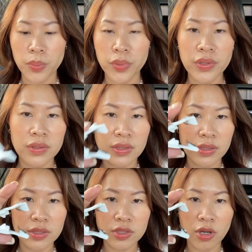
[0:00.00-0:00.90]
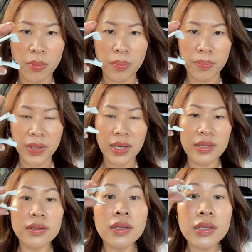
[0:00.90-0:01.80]
put the top part
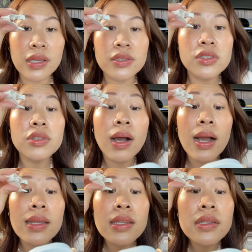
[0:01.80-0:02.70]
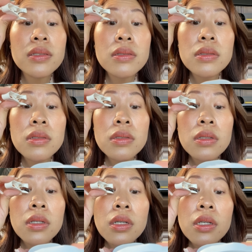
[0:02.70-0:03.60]
against your eyelid.
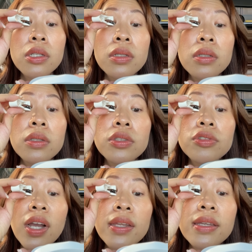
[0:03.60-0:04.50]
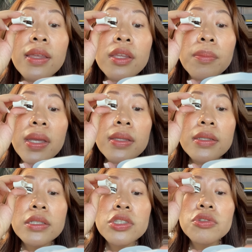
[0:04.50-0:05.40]
Try to get the
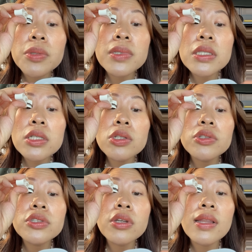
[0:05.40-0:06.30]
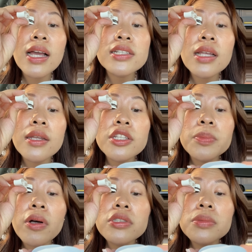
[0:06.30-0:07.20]
magnetic strips as close to your lash line as
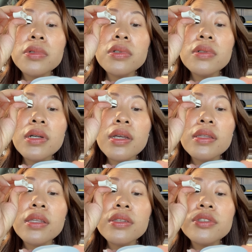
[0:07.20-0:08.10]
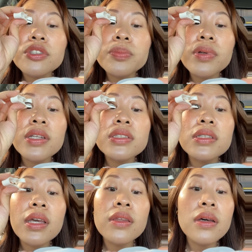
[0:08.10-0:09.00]
possible, and then you just press
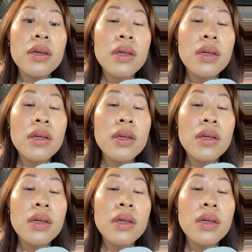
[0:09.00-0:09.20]
together.